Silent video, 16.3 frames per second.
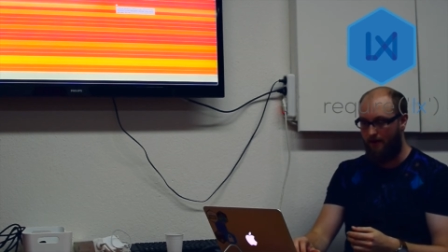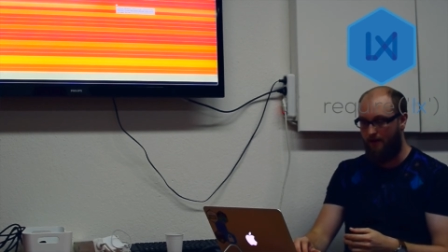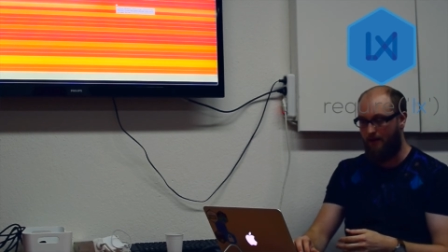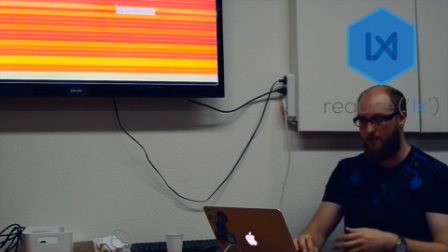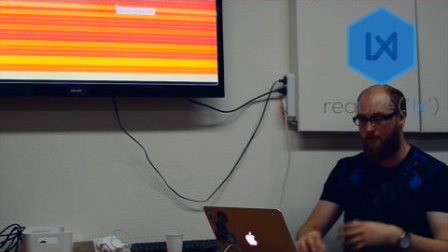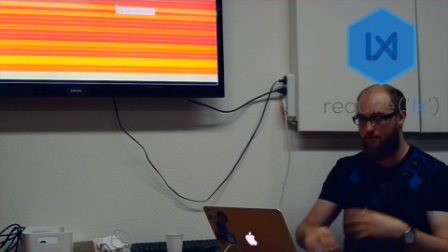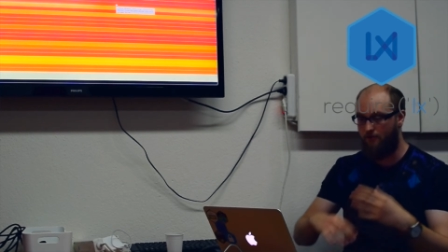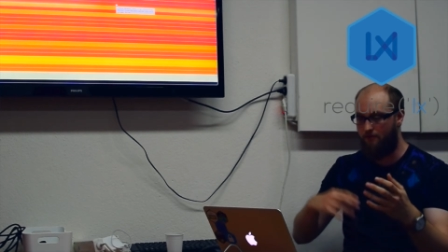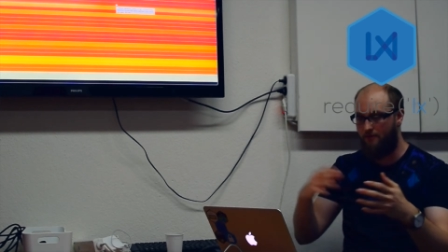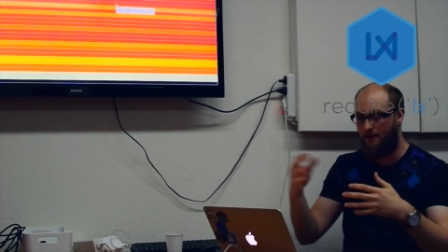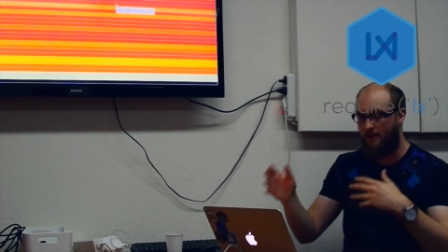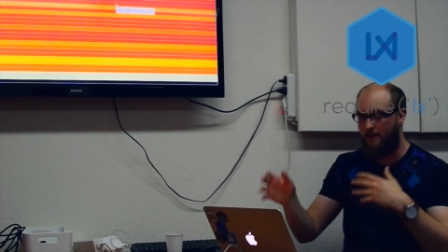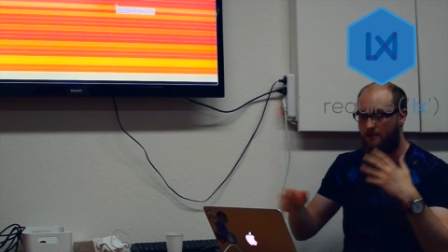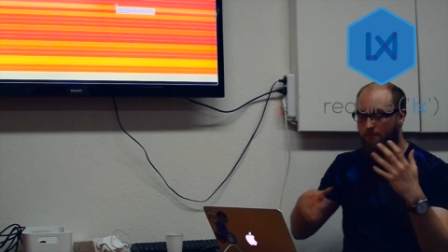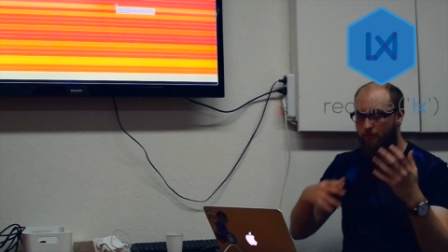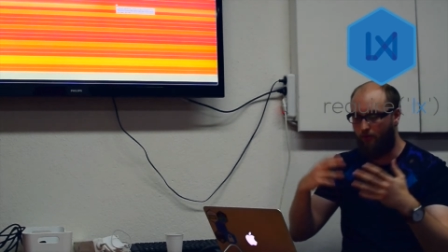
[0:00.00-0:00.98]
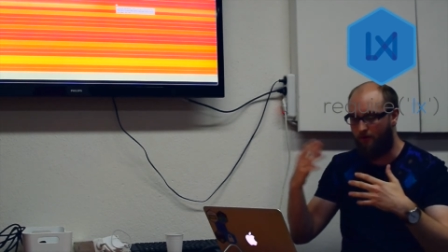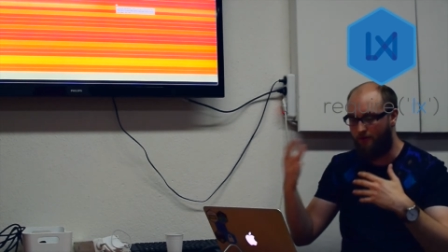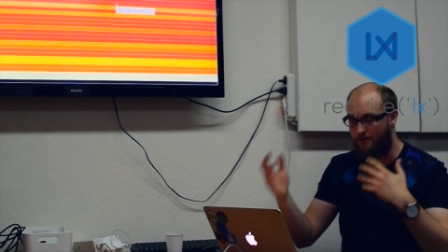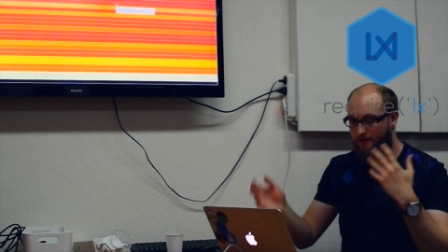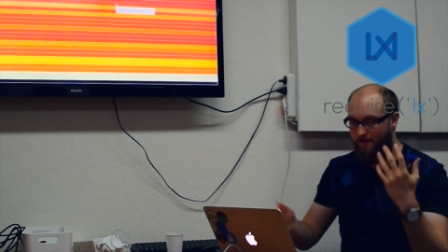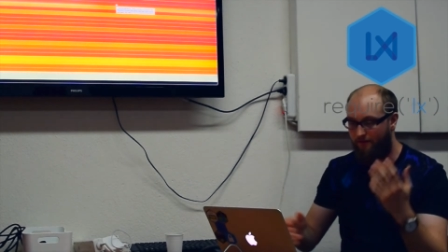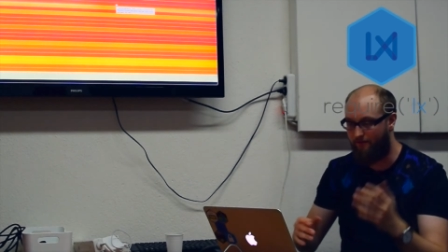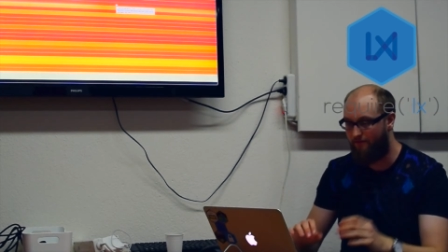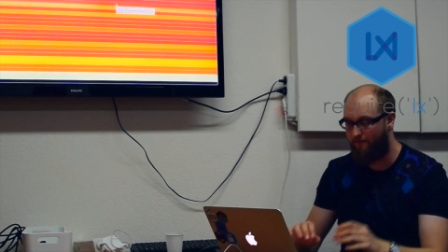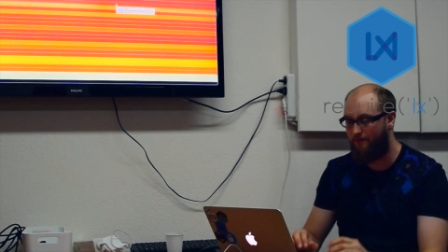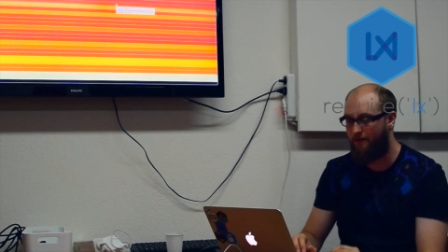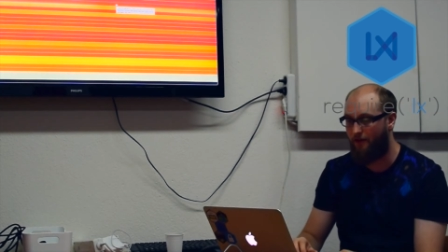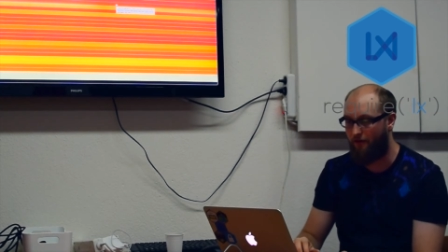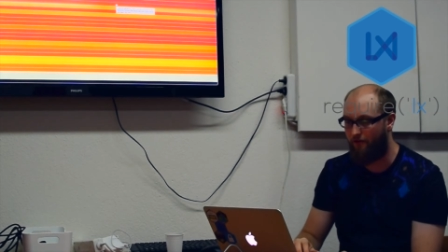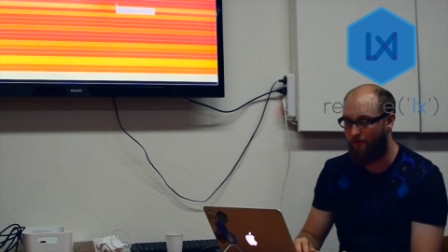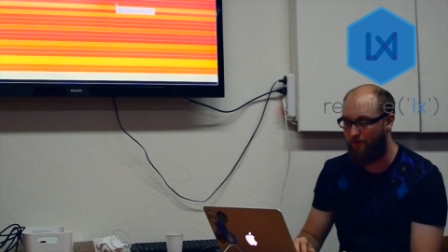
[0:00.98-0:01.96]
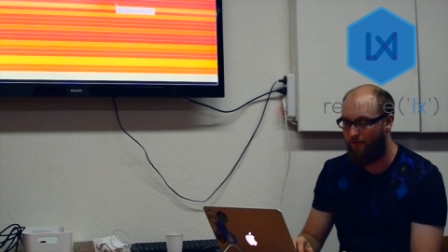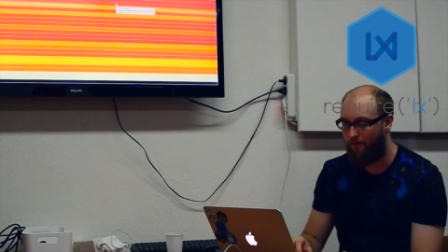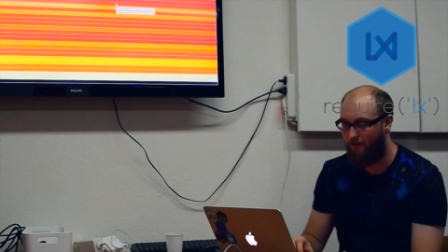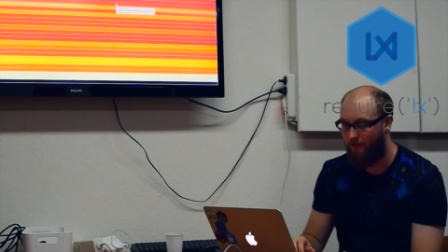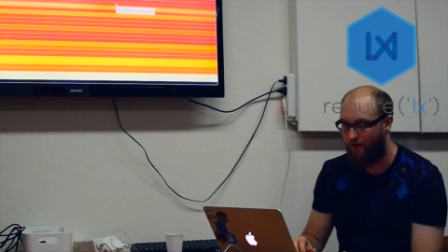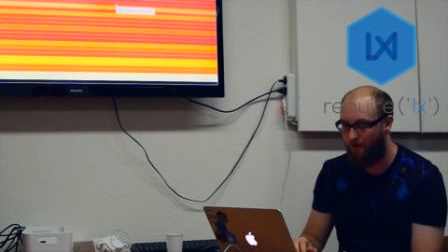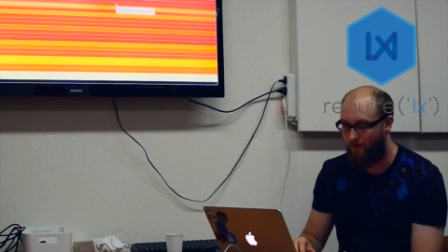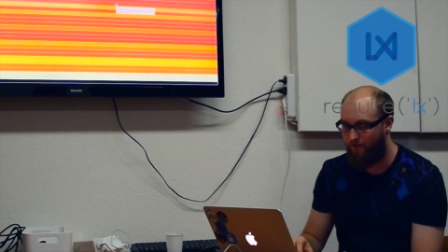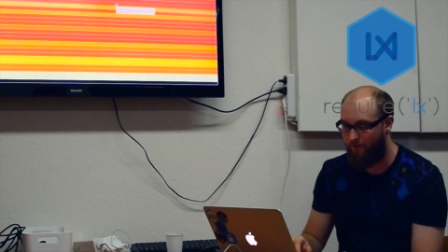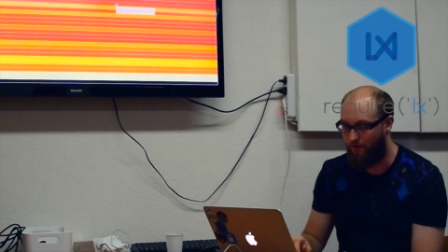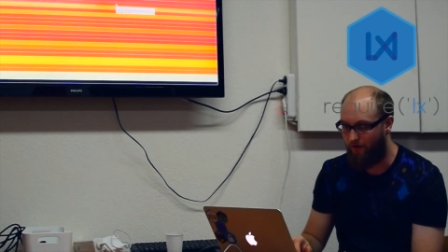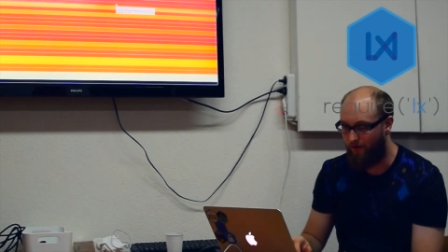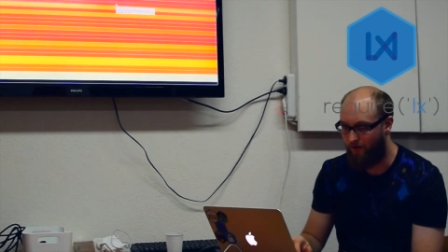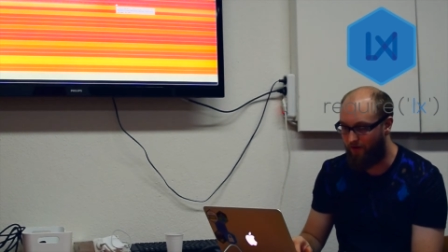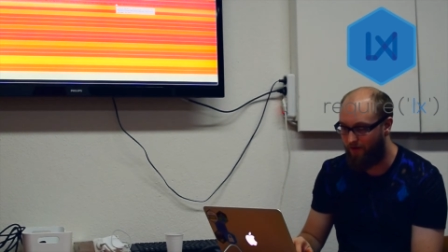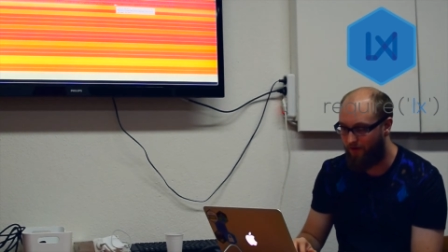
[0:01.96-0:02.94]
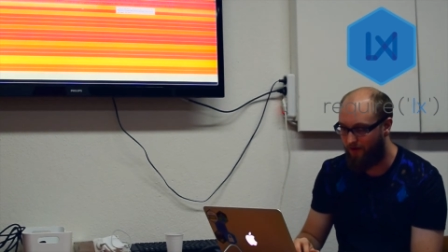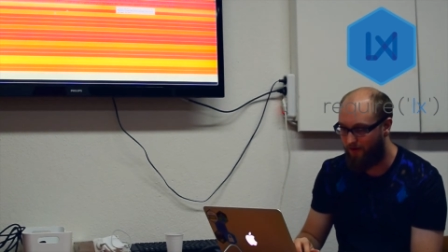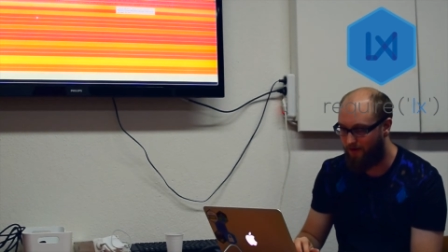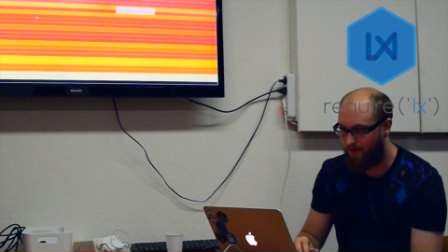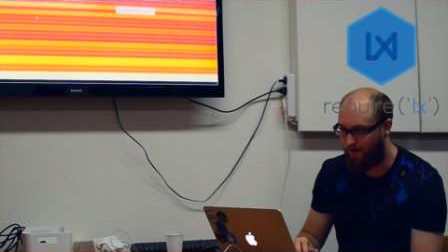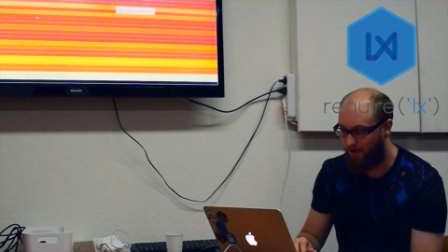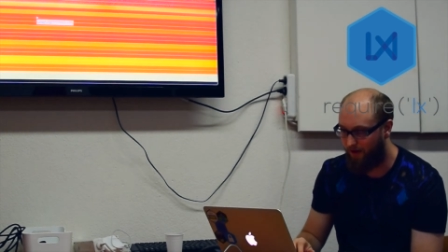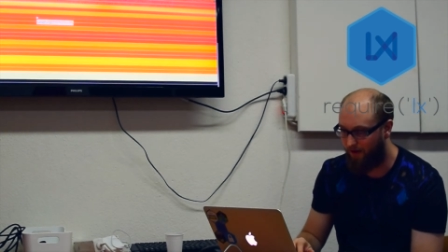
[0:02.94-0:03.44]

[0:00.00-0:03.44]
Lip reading: Extremely explorative kind of view. So